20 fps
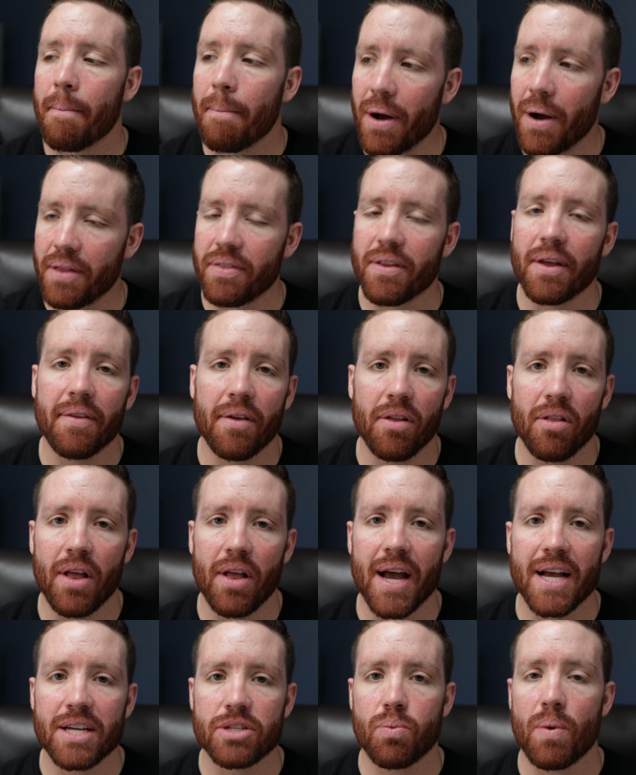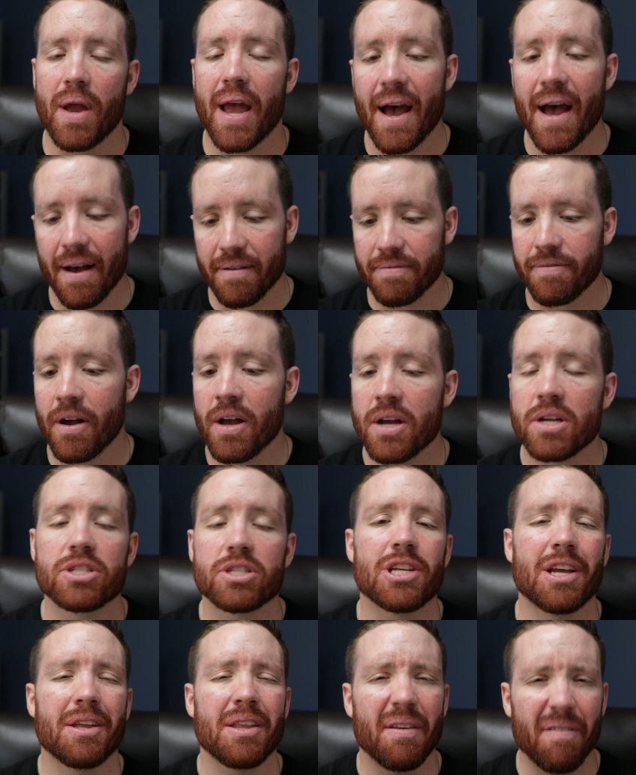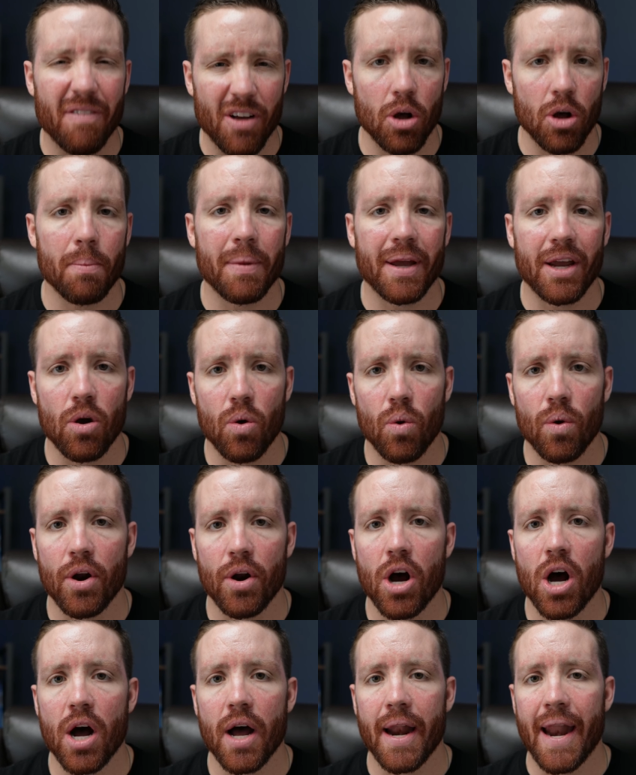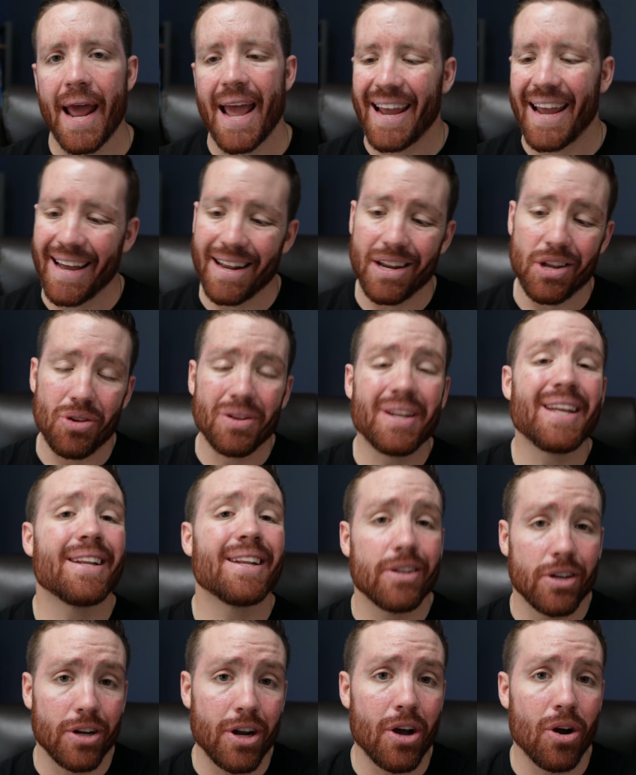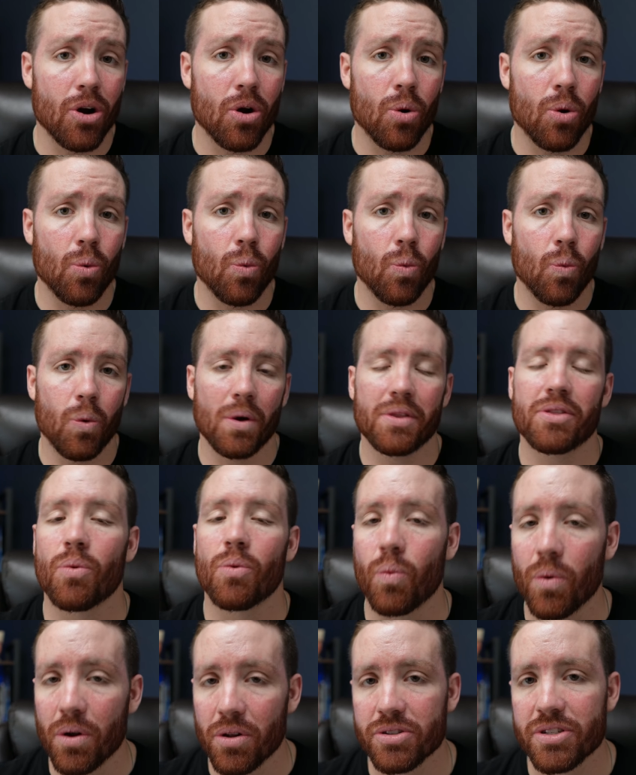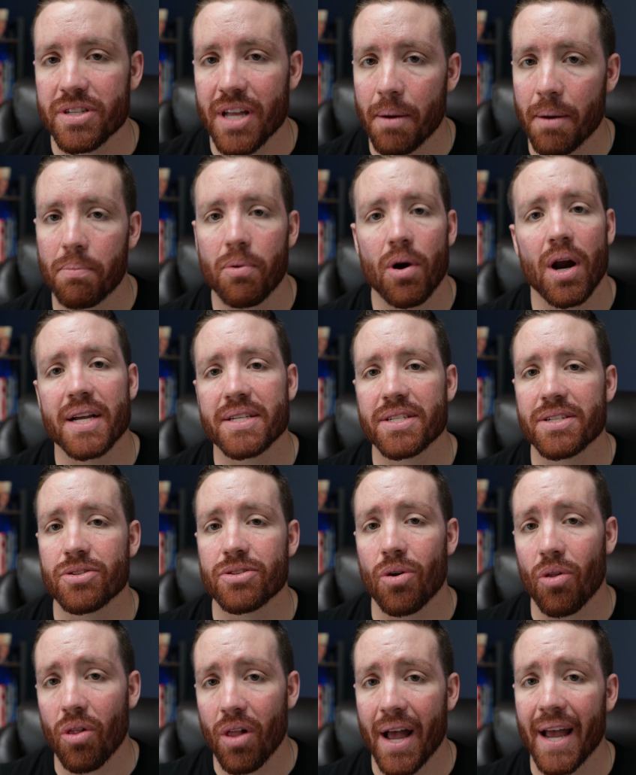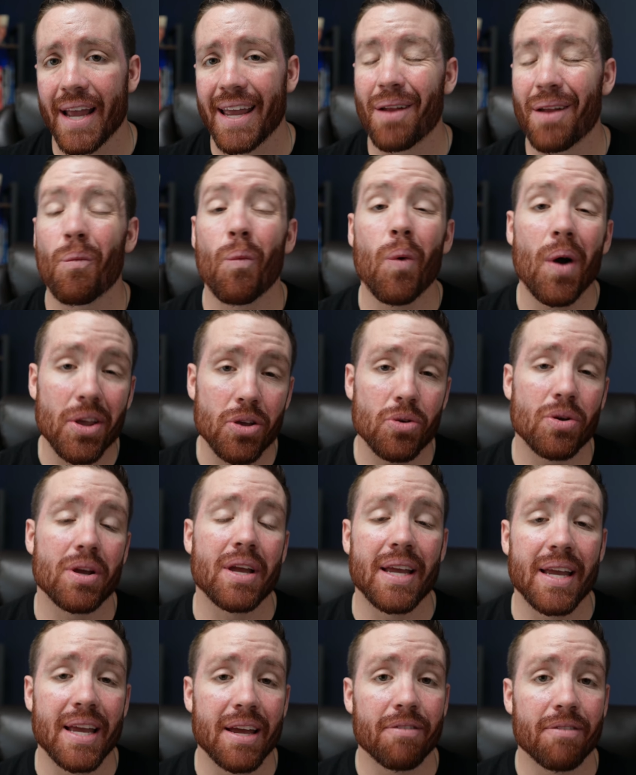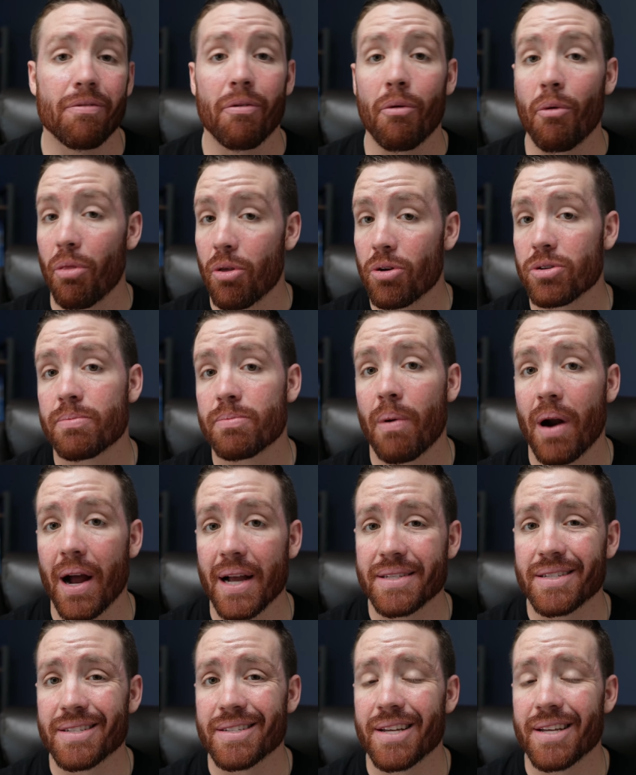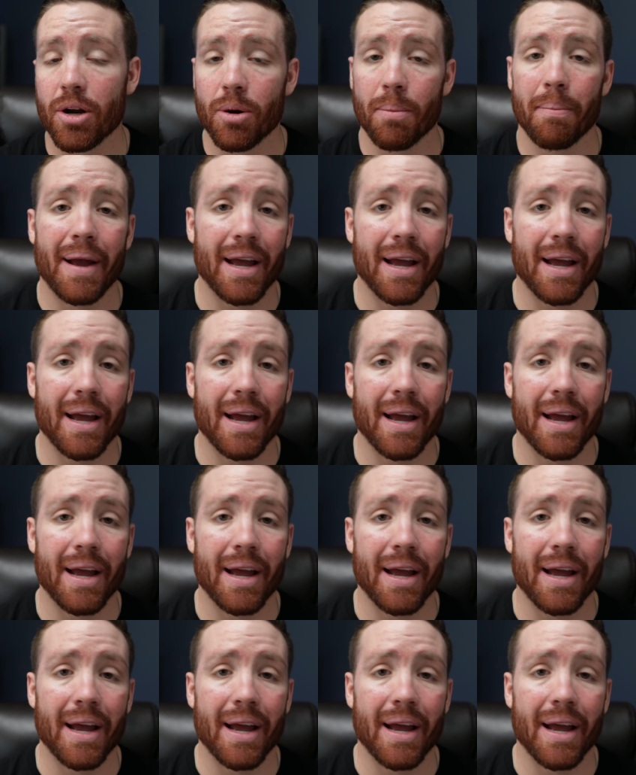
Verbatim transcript: But nonetheless, we have some development going on and you need to know what the real estate prices are like and what you can get for those prices here in